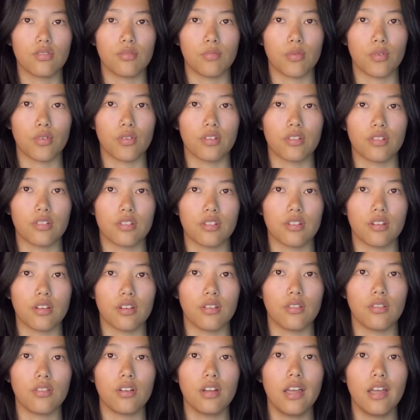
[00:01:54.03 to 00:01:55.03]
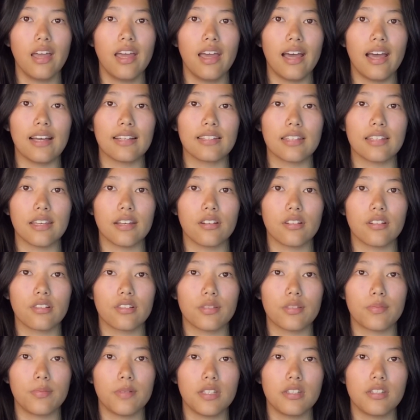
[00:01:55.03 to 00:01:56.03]
important to know, as they are a
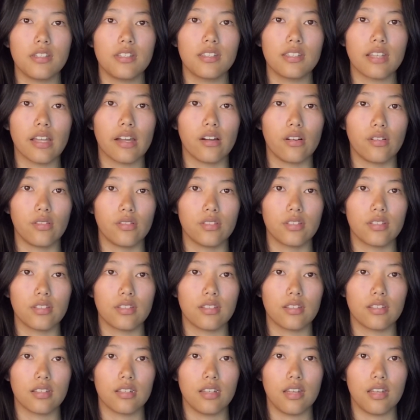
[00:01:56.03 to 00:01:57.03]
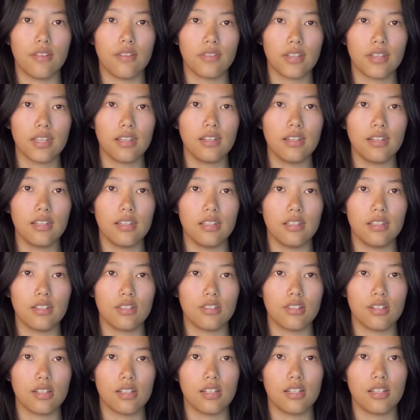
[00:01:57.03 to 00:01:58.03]
species that holds a significant
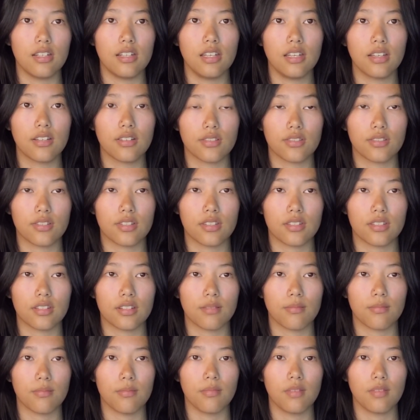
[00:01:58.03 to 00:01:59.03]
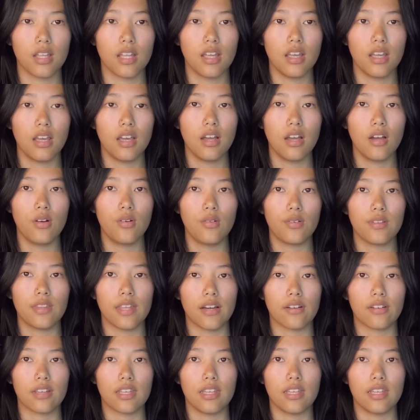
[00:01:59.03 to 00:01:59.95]
niche in an ecosystem. Without